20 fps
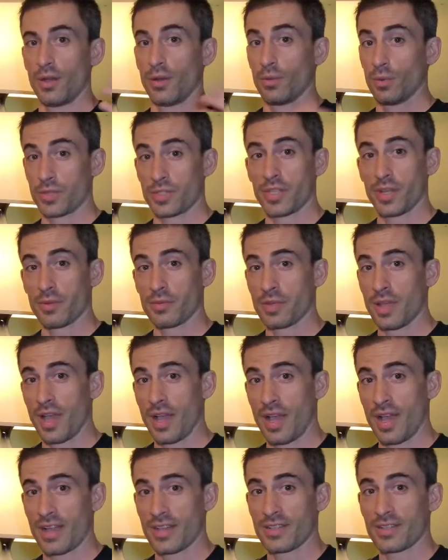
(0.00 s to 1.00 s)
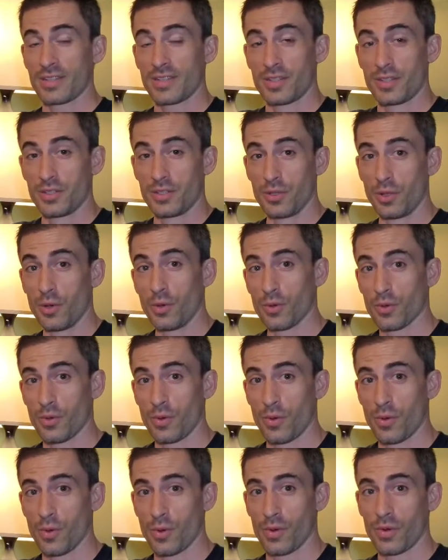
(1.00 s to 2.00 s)
What's up, guys? This is
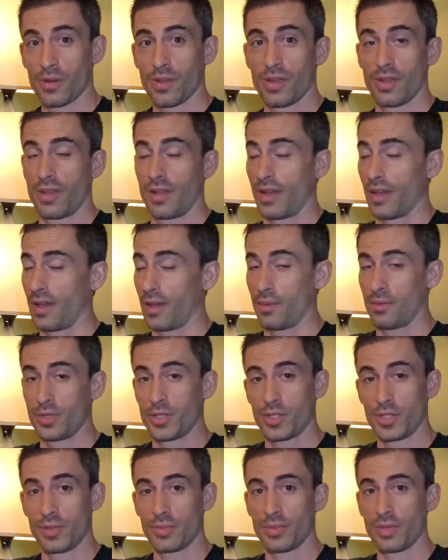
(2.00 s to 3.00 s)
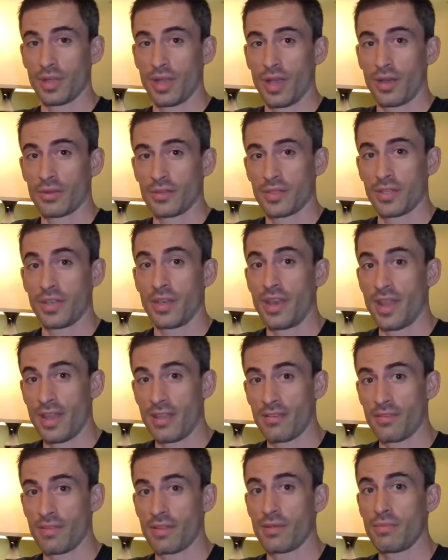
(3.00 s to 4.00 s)
Core. I'm shipping out to
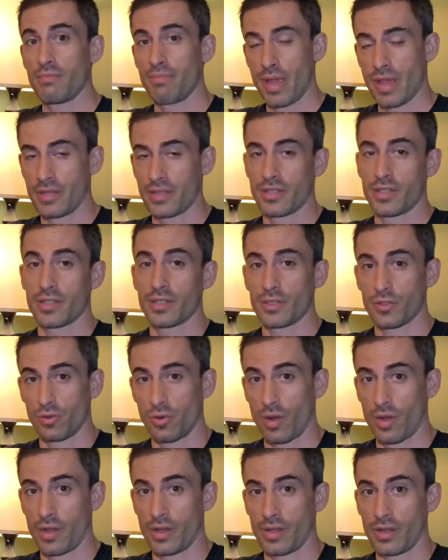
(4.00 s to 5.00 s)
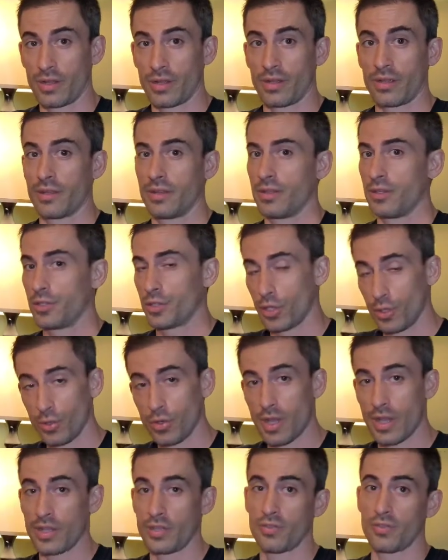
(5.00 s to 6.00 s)
Navy Basic Training. 2
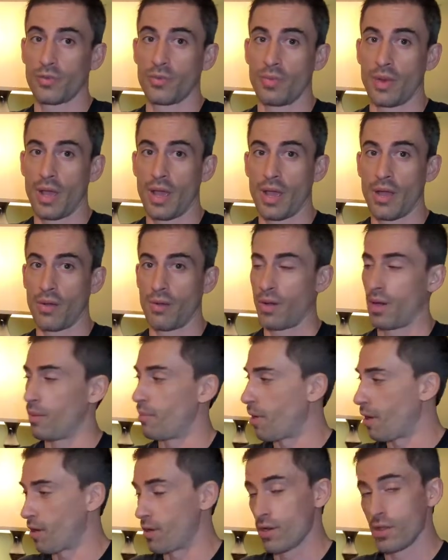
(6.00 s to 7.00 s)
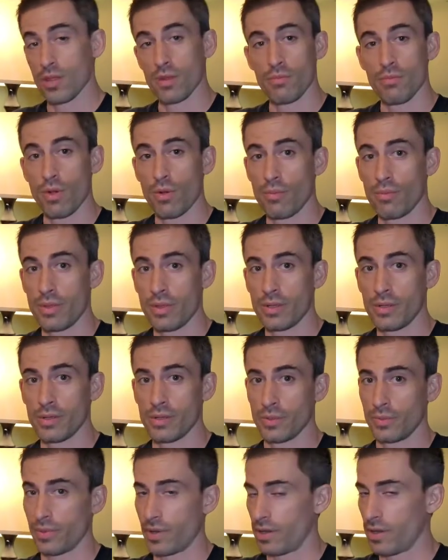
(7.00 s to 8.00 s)
days from now, I'm already in
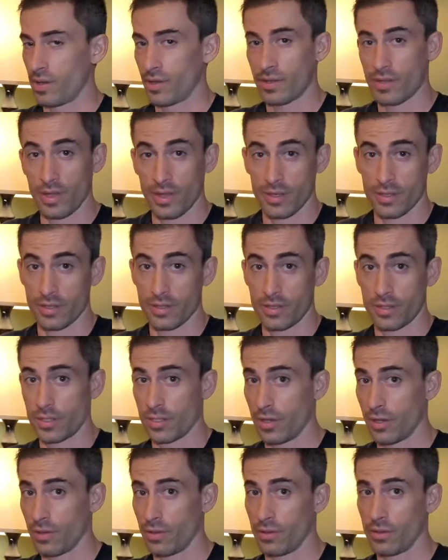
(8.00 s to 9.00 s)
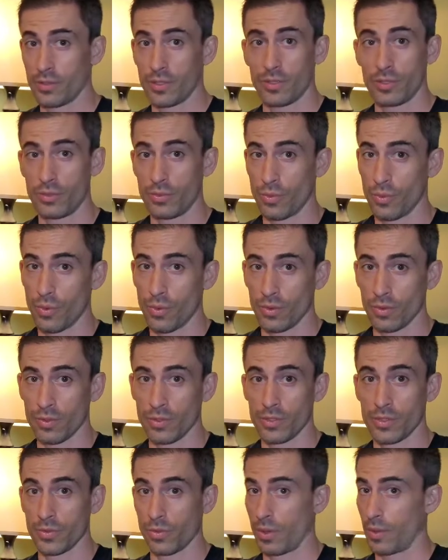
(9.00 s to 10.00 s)
Mobile, ready to catch the shuttle to New
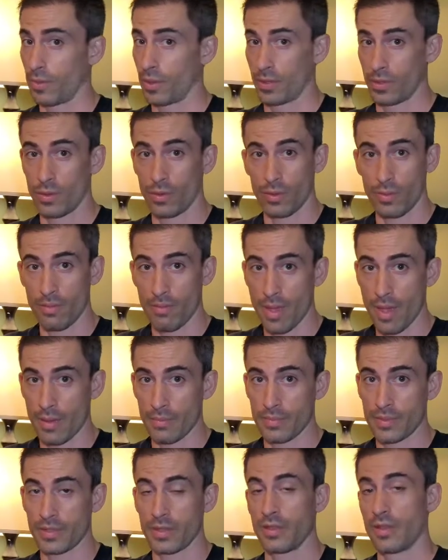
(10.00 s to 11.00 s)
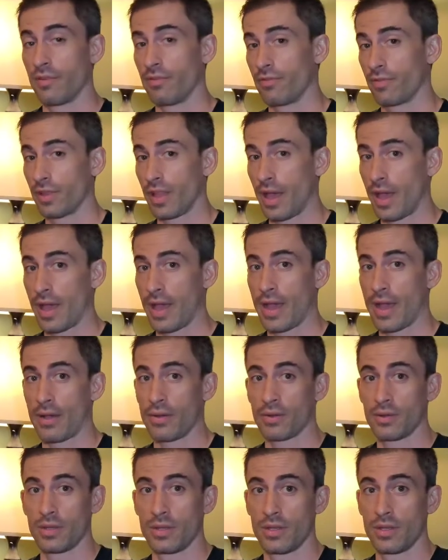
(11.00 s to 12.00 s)
Orleans, where I'm going to go to MEPS and then fly
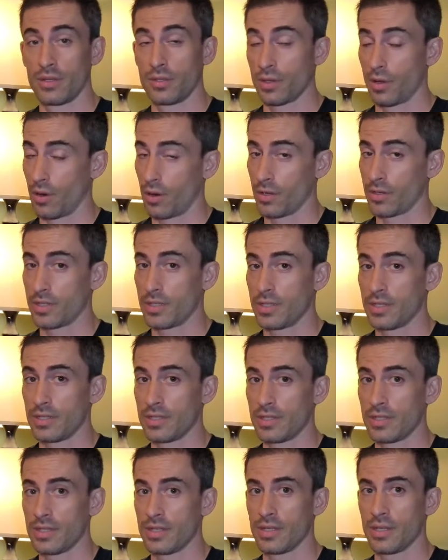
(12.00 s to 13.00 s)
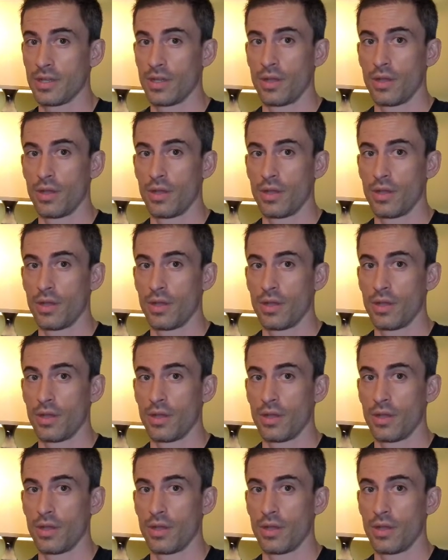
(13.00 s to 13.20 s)
out to RTC.